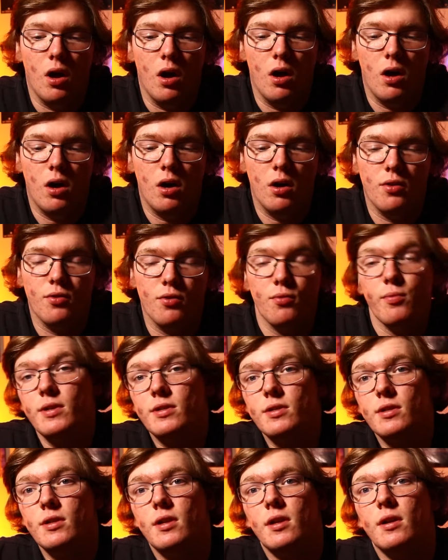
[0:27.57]
The
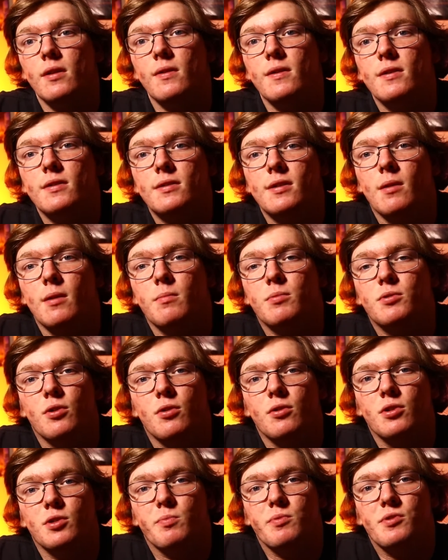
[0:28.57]
reason this
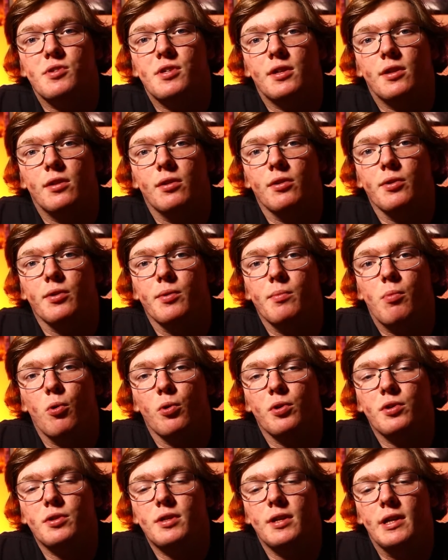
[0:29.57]
episode is particularly
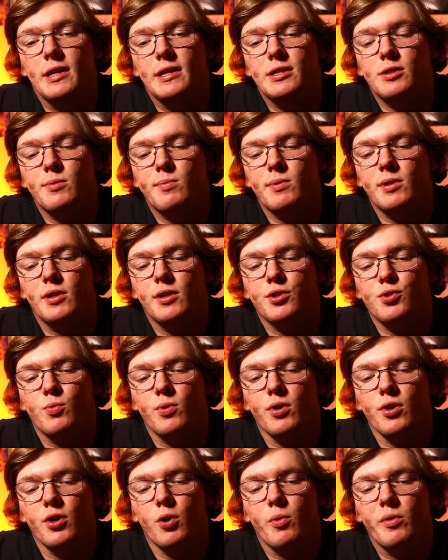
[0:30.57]
important is because
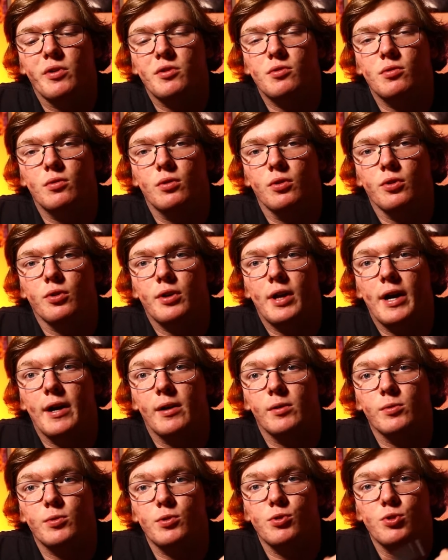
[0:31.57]
we are going to learn
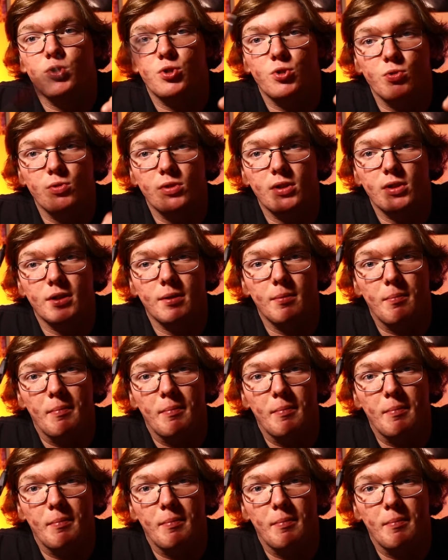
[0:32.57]
how to shoot